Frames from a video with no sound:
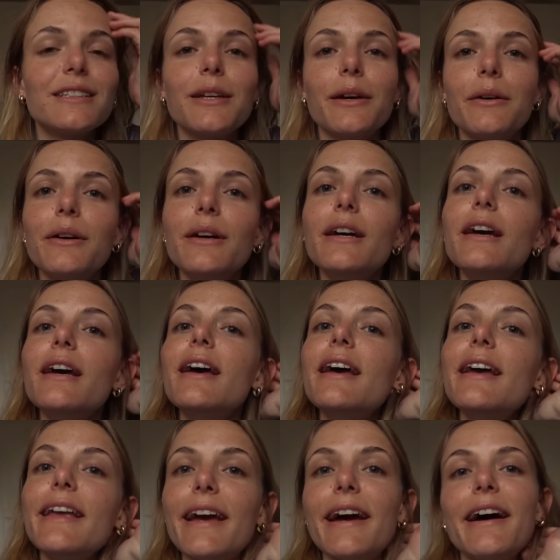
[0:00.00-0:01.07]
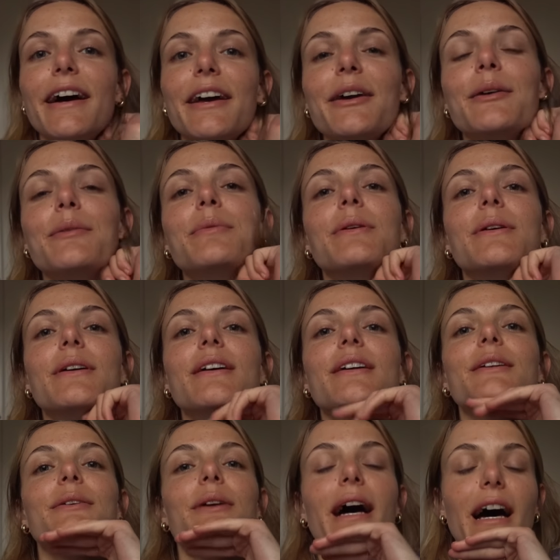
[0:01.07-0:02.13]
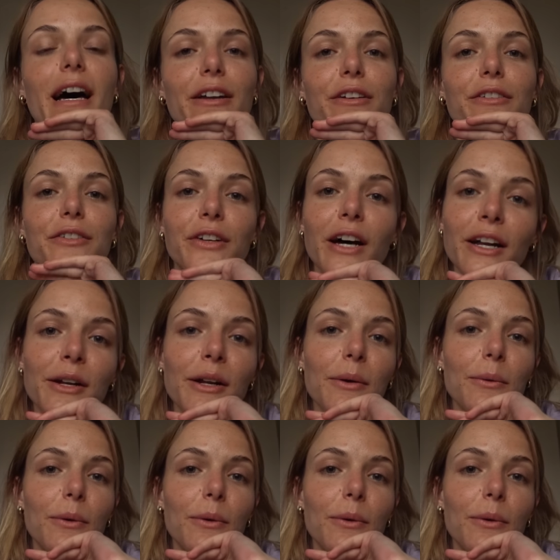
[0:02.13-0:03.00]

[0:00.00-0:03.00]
So yeah, I hope you had fun